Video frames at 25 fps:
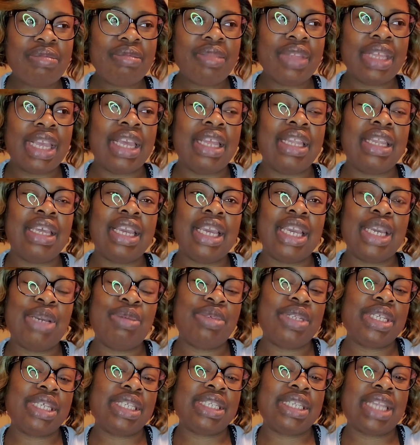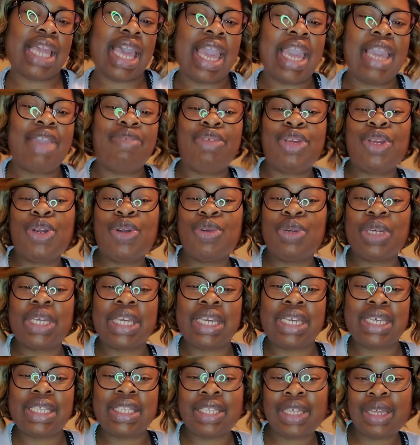and then he was just like, if you don't get
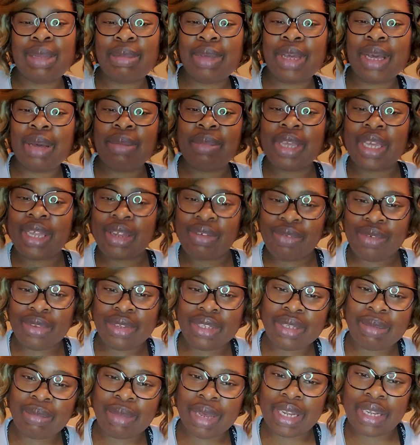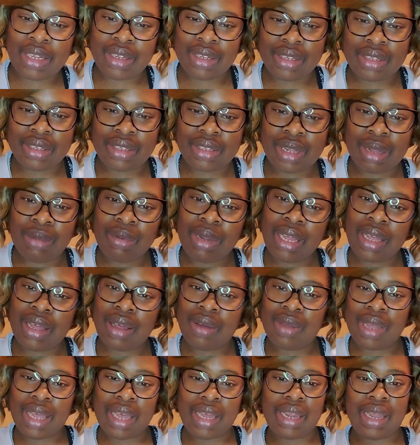it to me, I'm gonna get it from somebody else. I'm like,
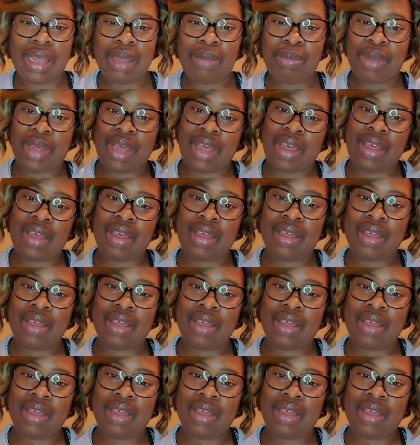okay, bye.